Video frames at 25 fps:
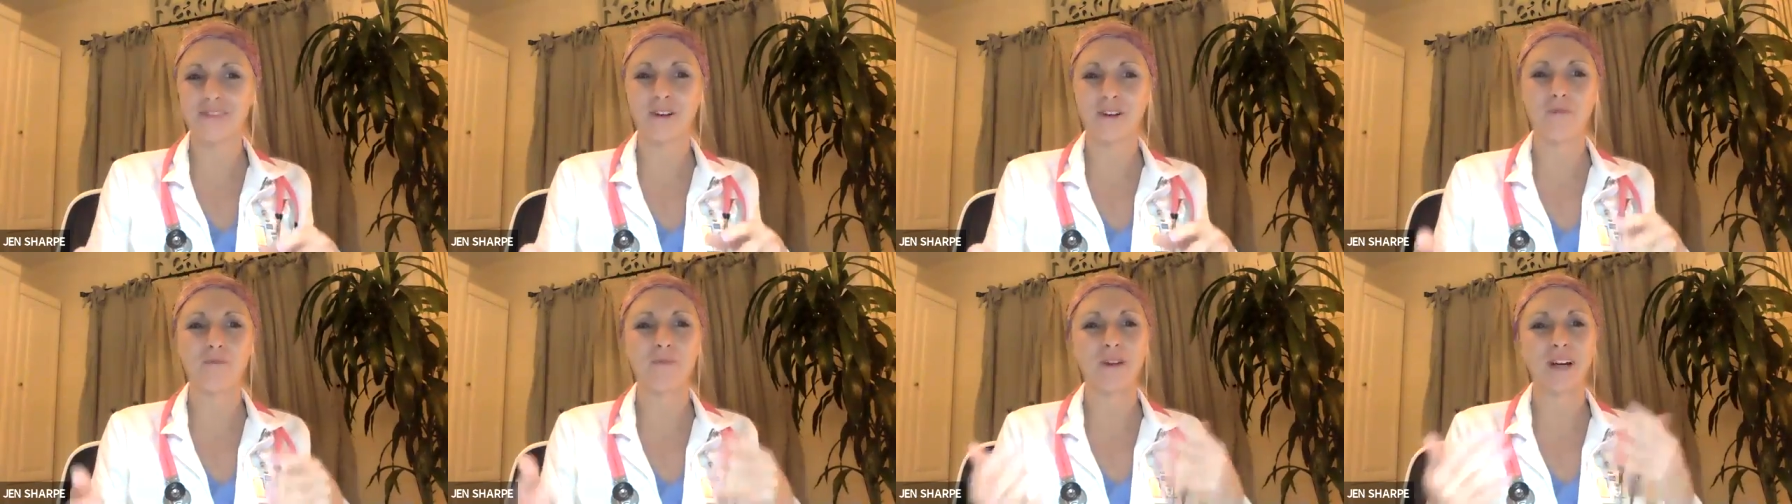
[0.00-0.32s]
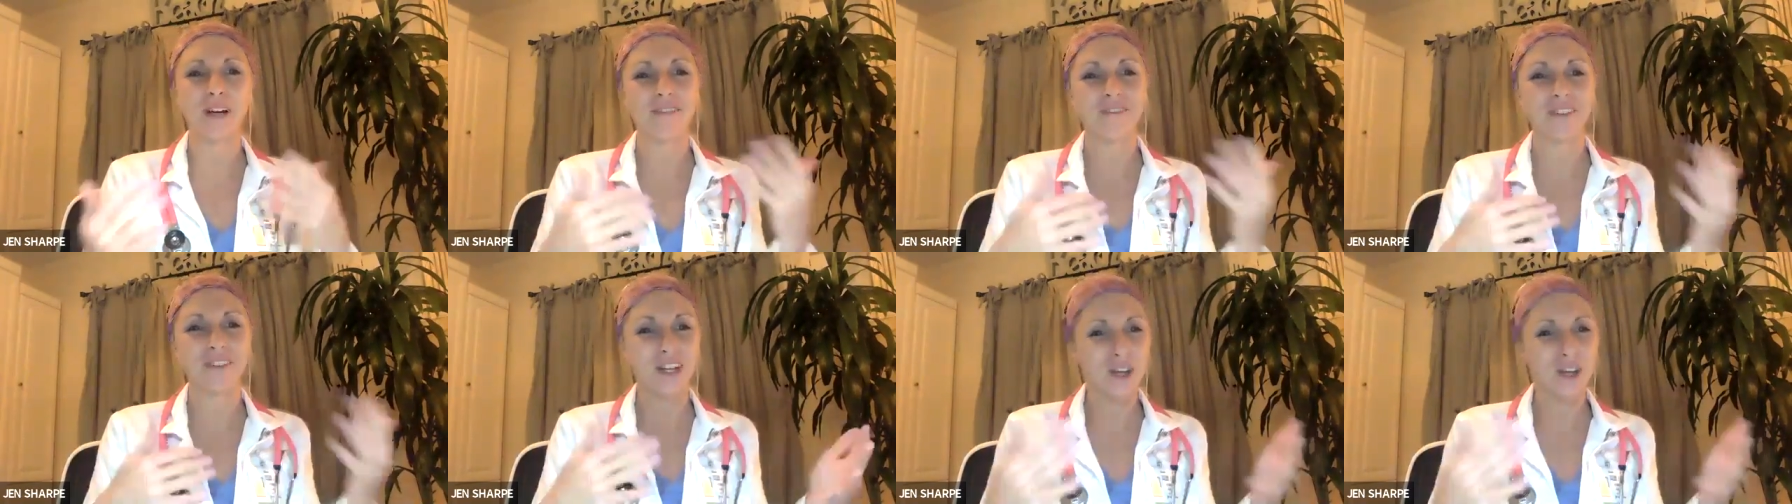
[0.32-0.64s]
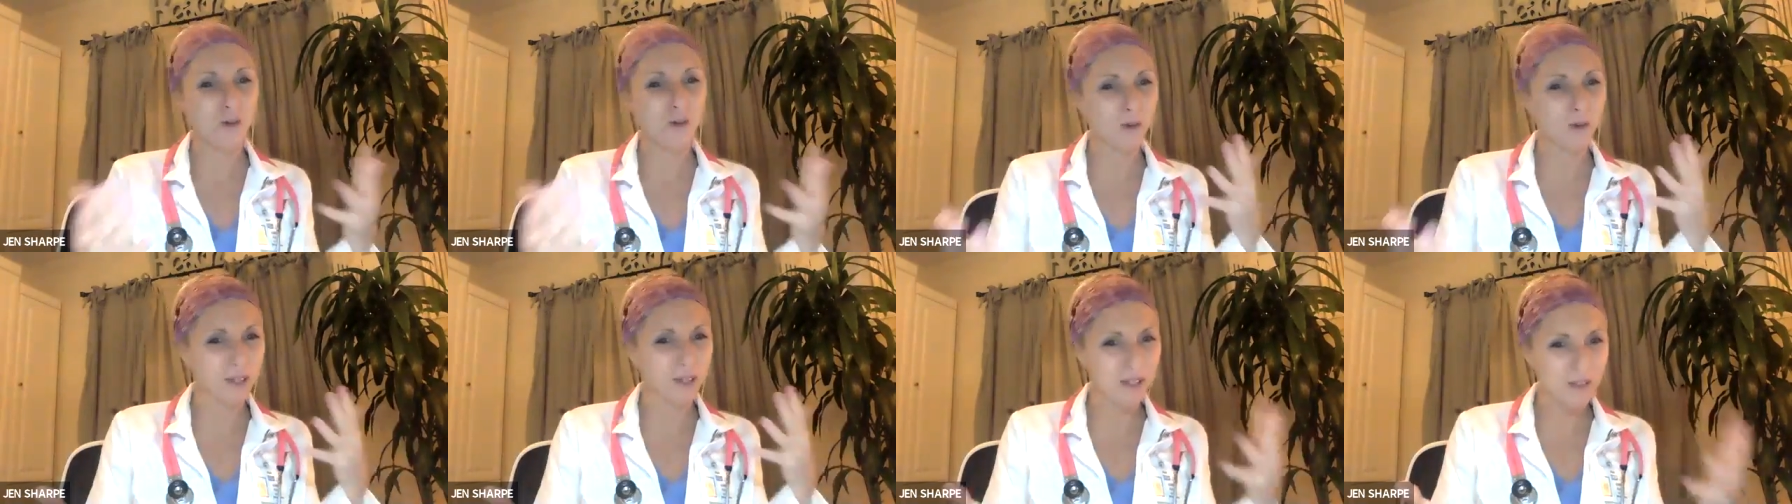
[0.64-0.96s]
from whenever
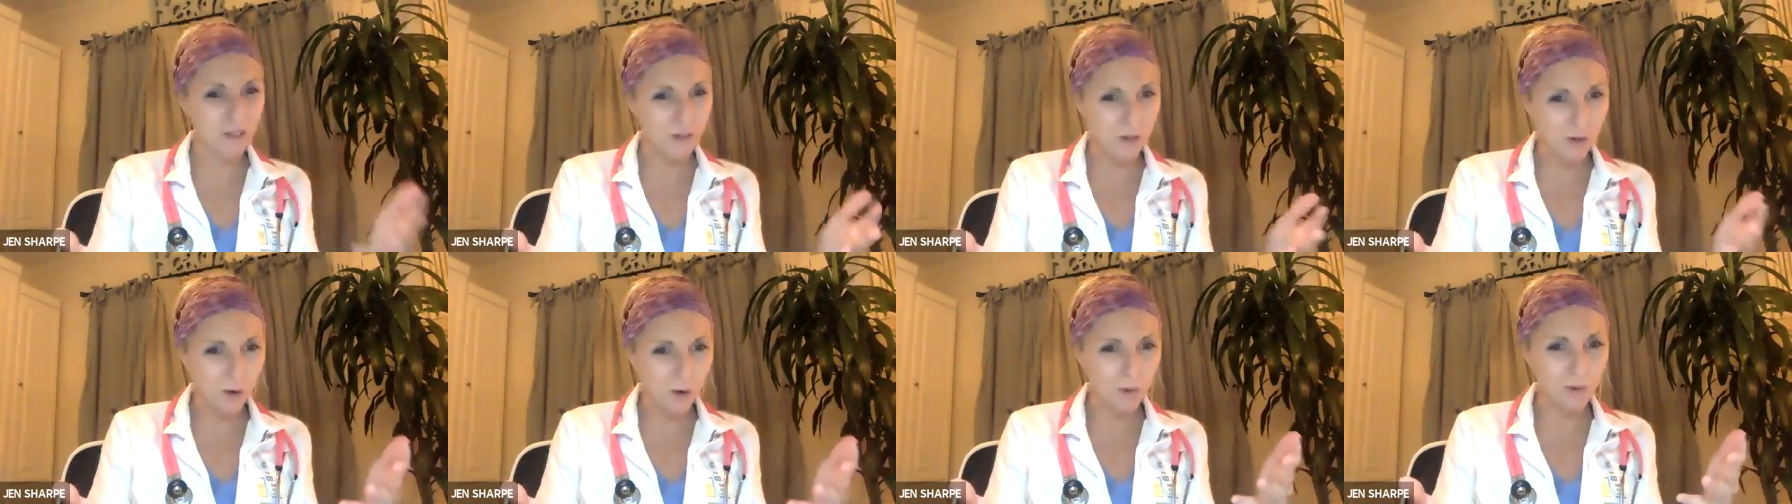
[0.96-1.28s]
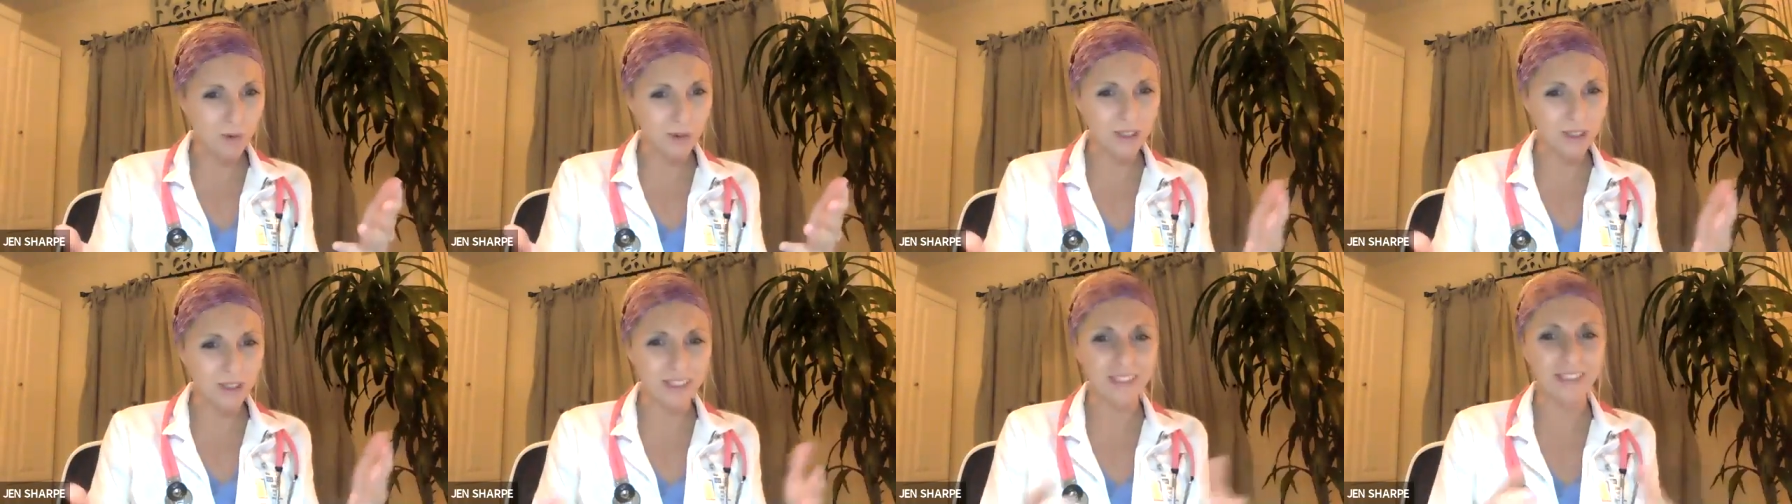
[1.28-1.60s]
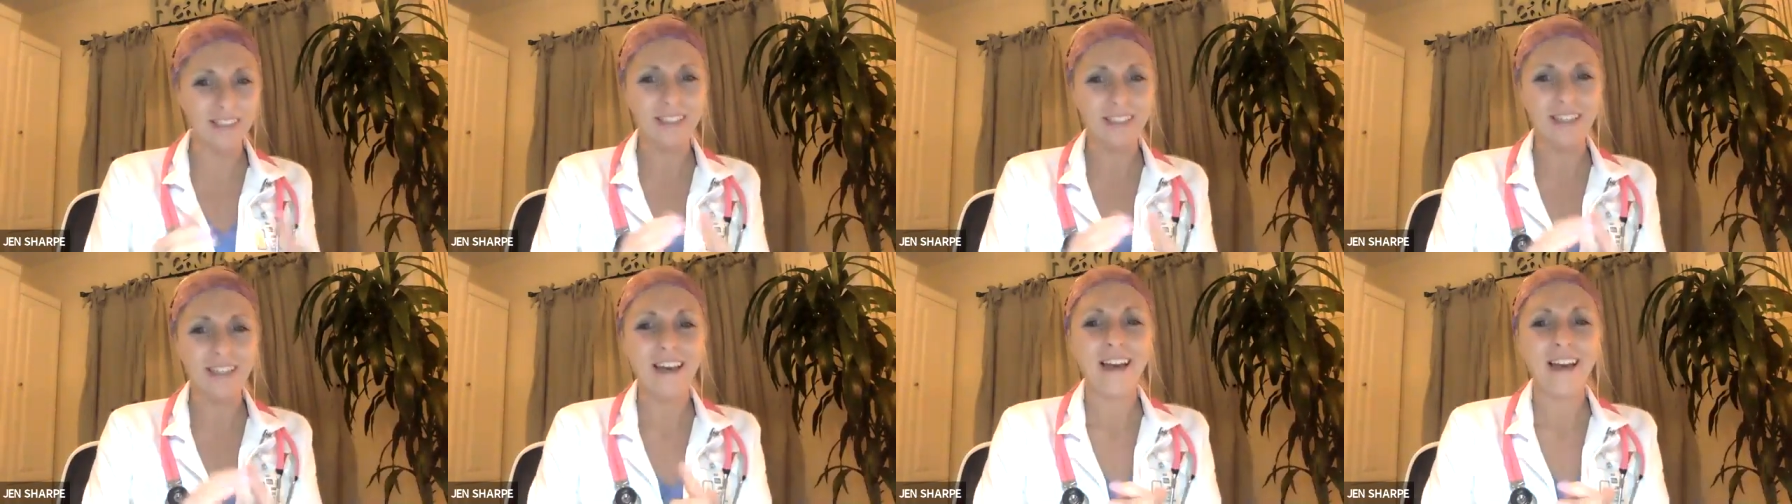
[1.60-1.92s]
you were in school.